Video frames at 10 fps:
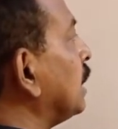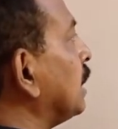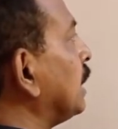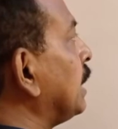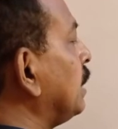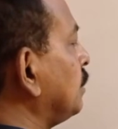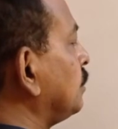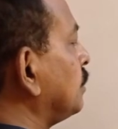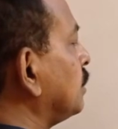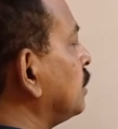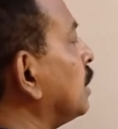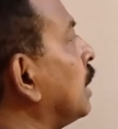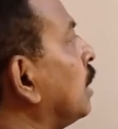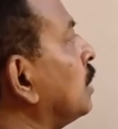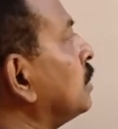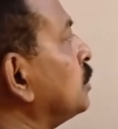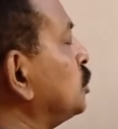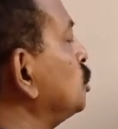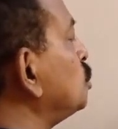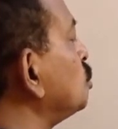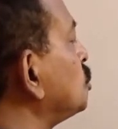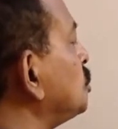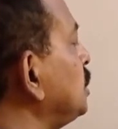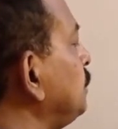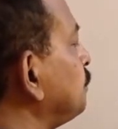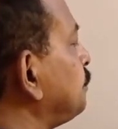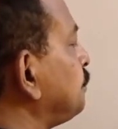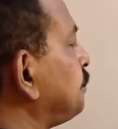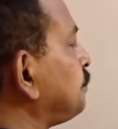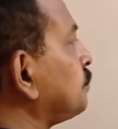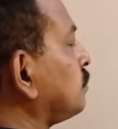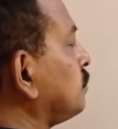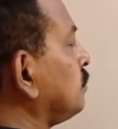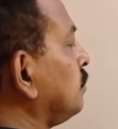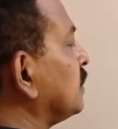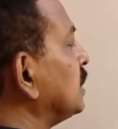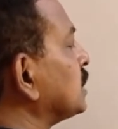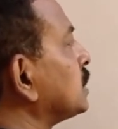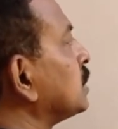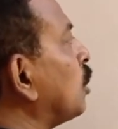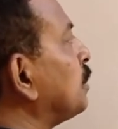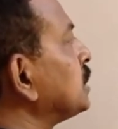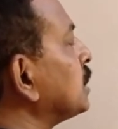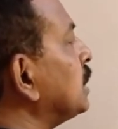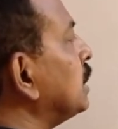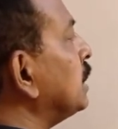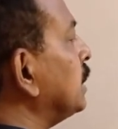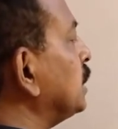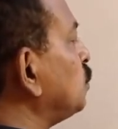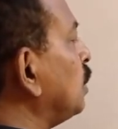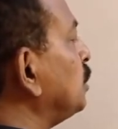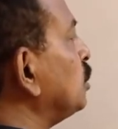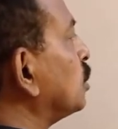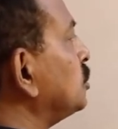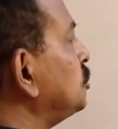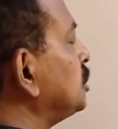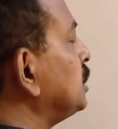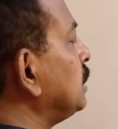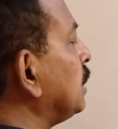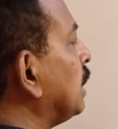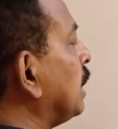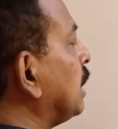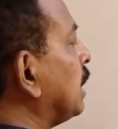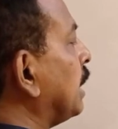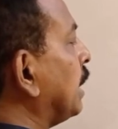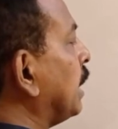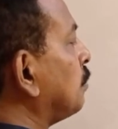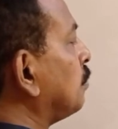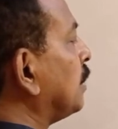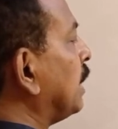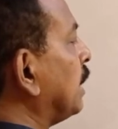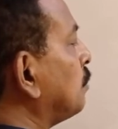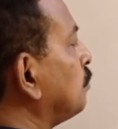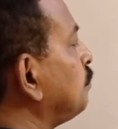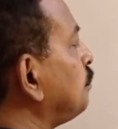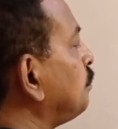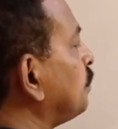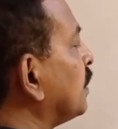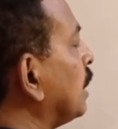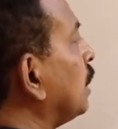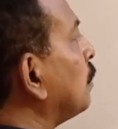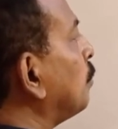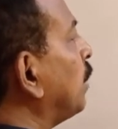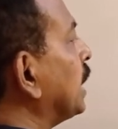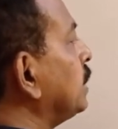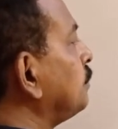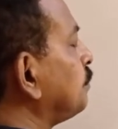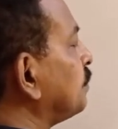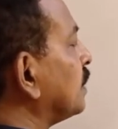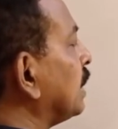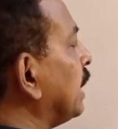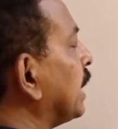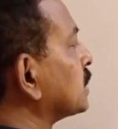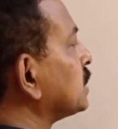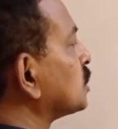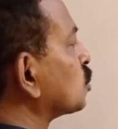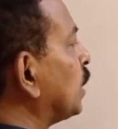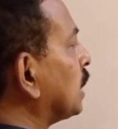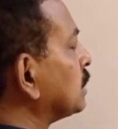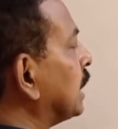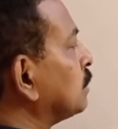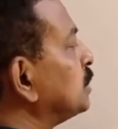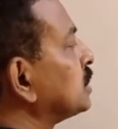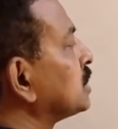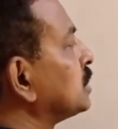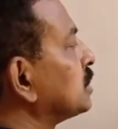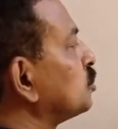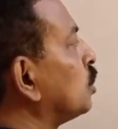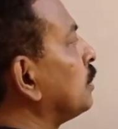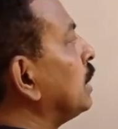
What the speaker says: A due to C, this is how much? It will be your g m by x square. That means it is your